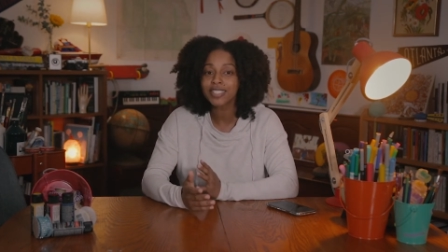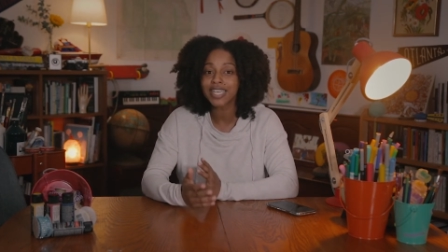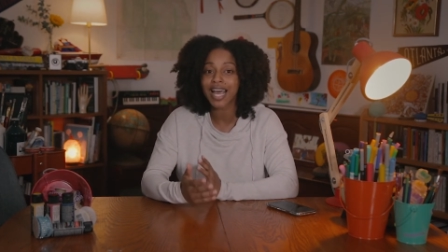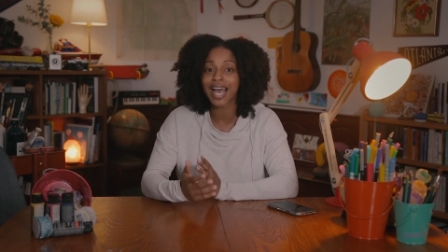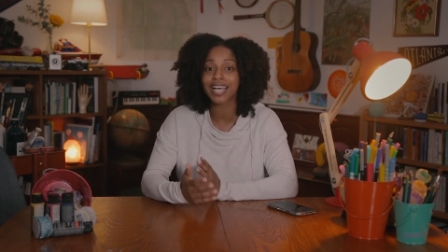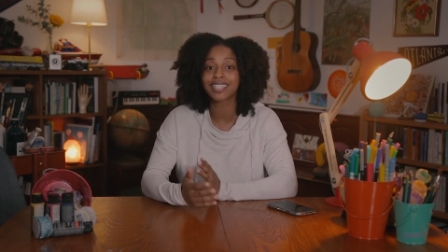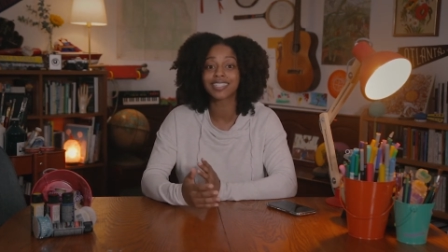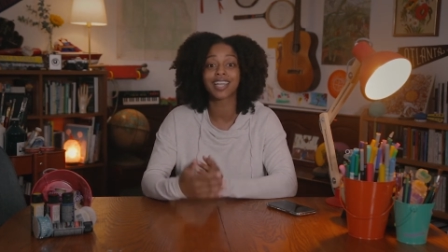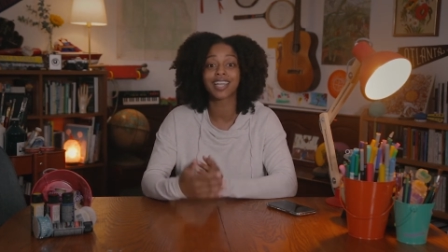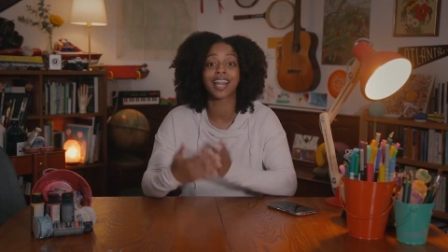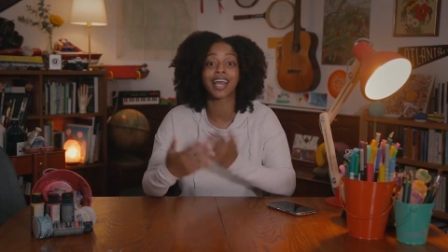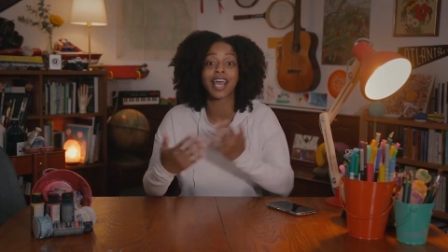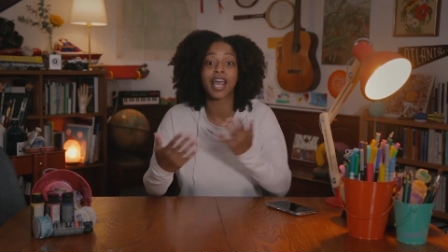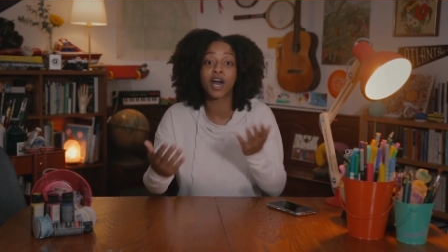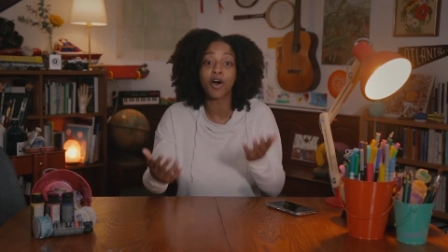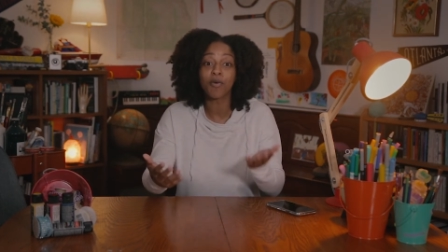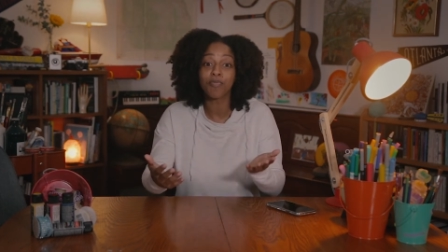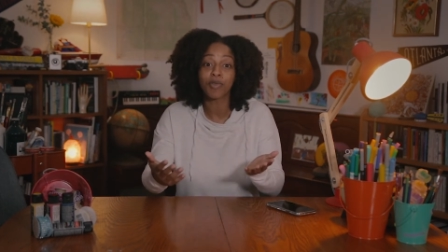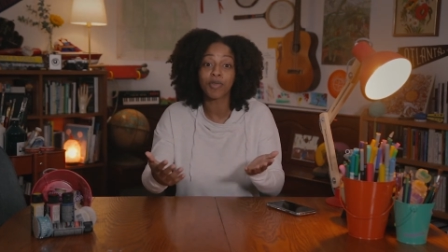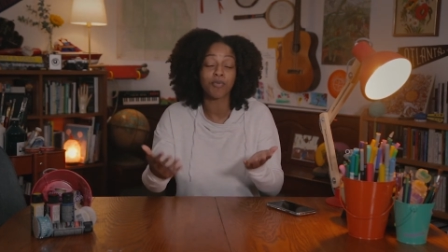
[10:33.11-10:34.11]
ask that I
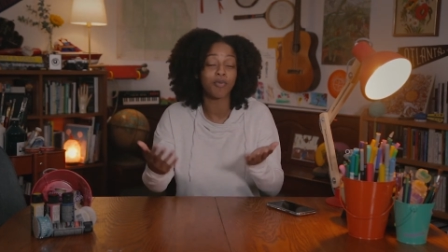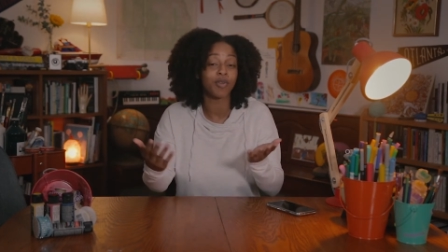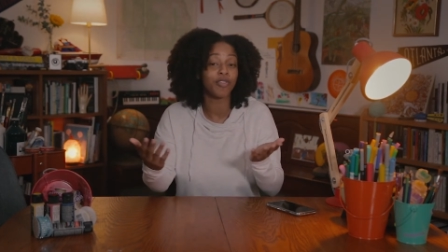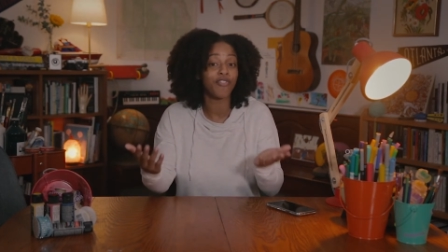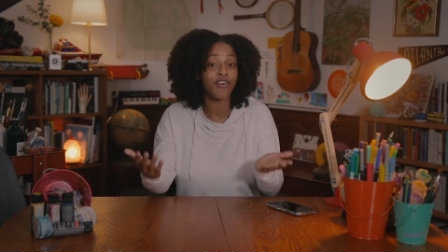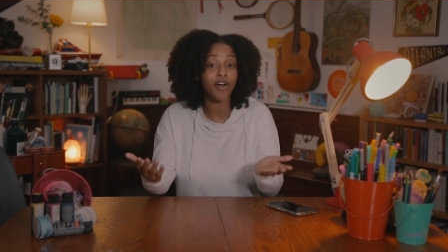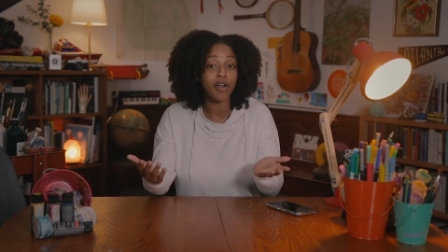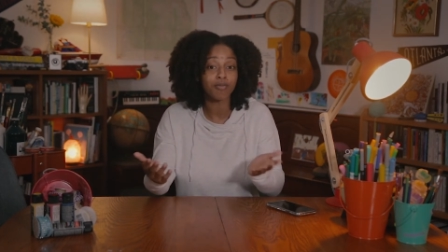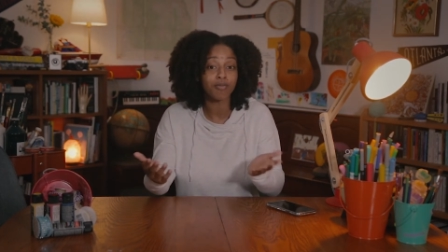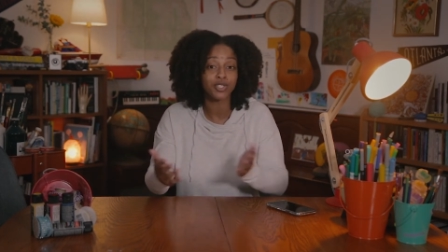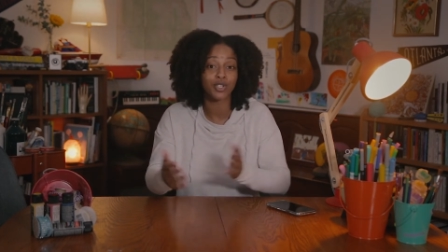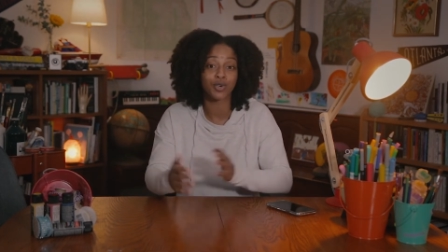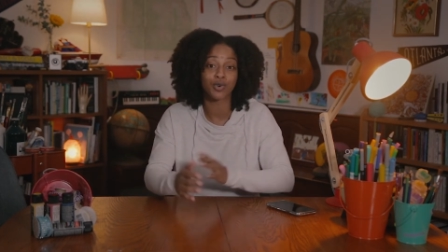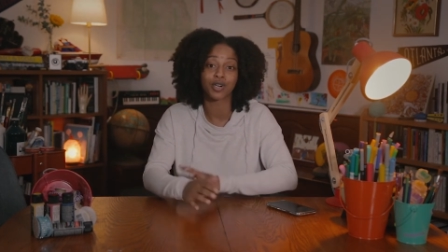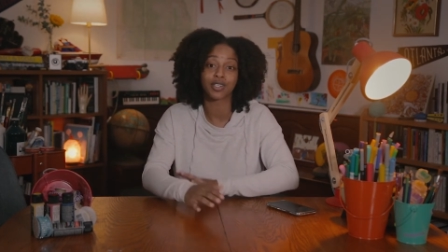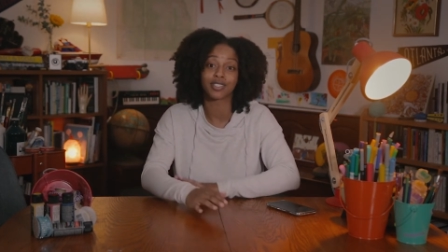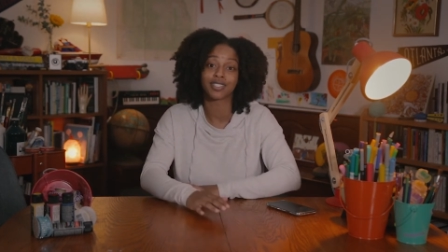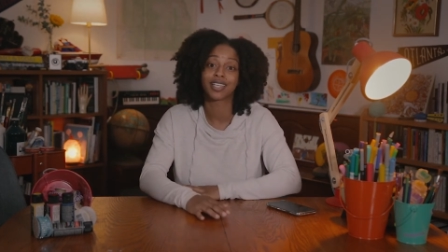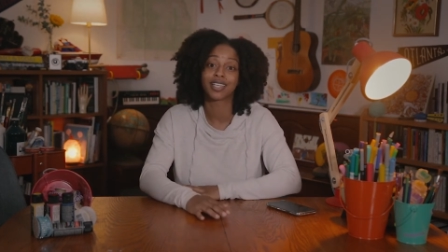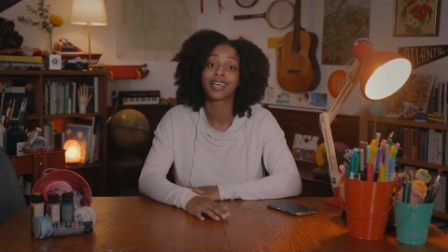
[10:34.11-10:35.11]
help them with farm
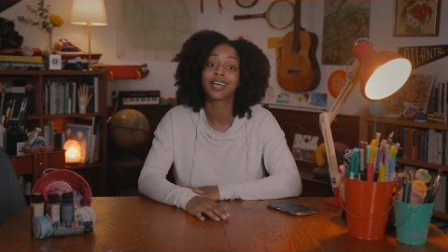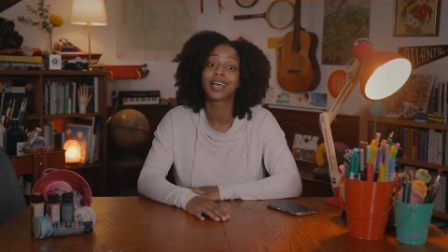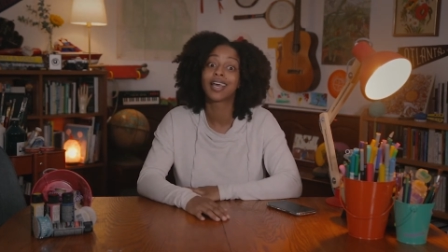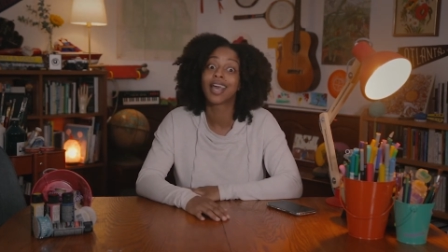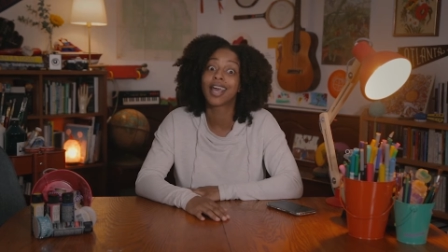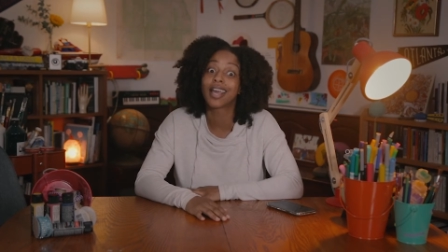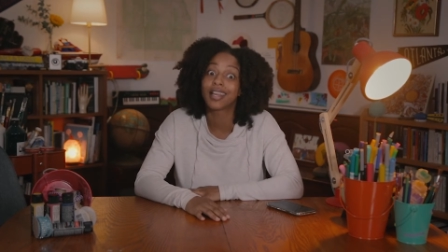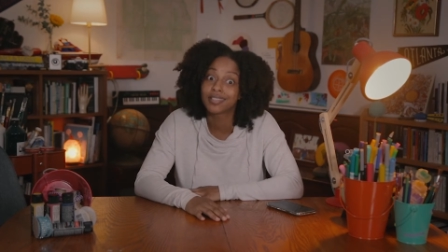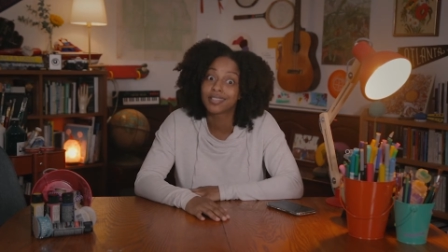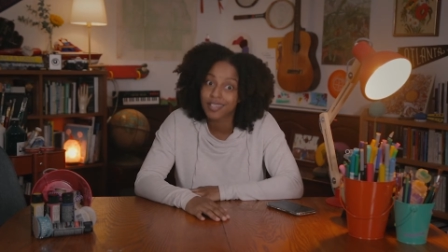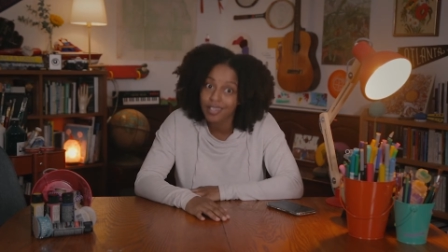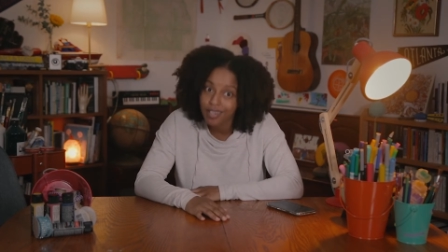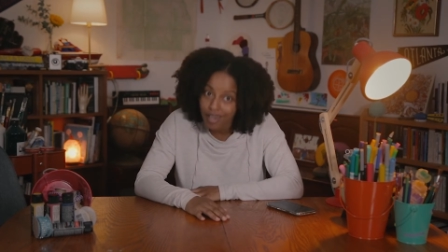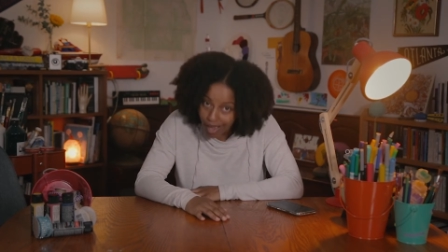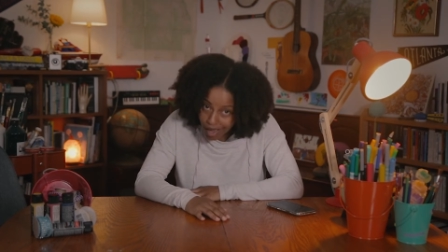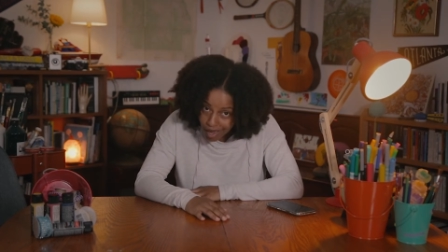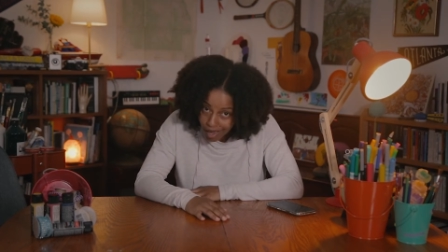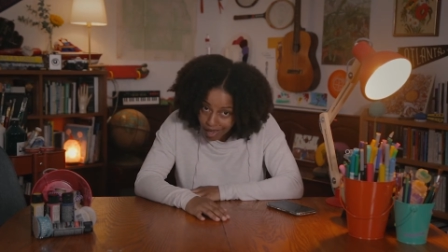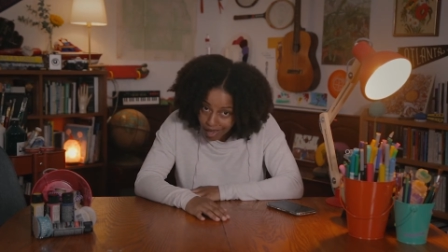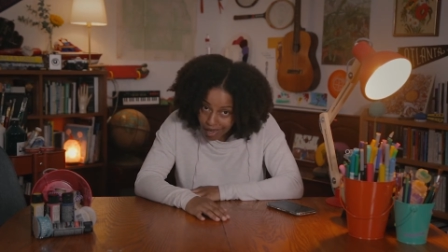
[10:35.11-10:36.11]
chores. And
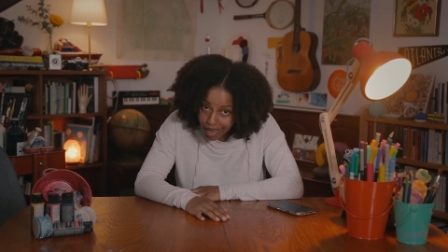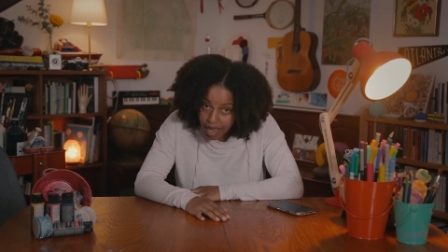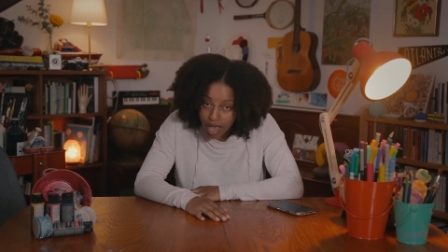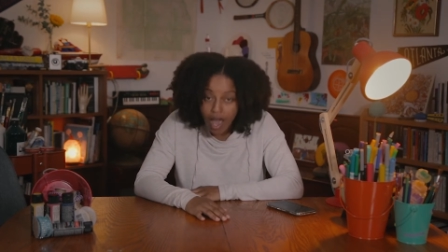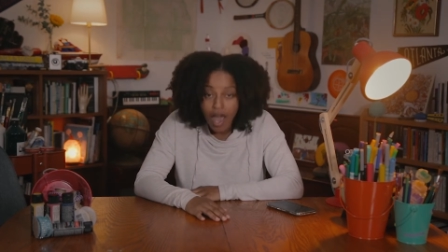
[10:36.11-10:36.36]
today,